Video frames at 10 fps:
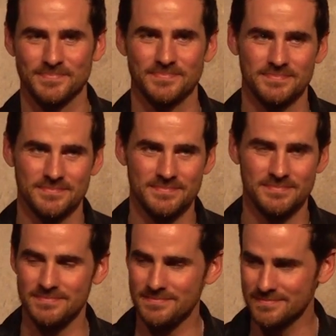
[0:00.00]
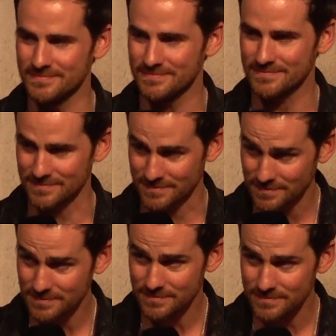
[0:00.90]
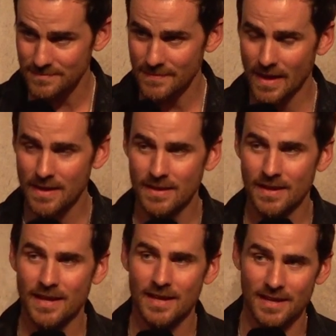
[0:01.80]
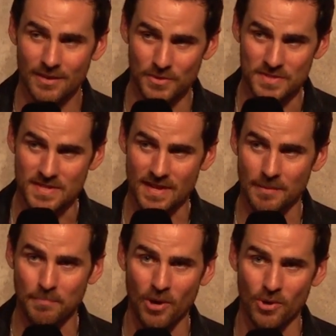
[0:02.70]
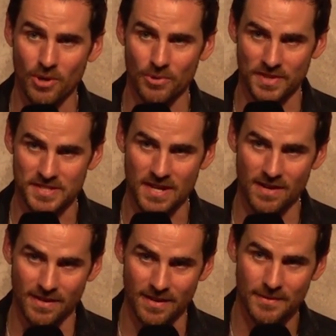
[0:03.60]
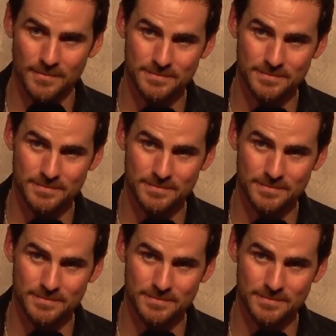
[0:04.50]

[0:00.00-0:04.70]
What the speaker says: He still wants to work in Hollywood, so... It was Pogo the dog.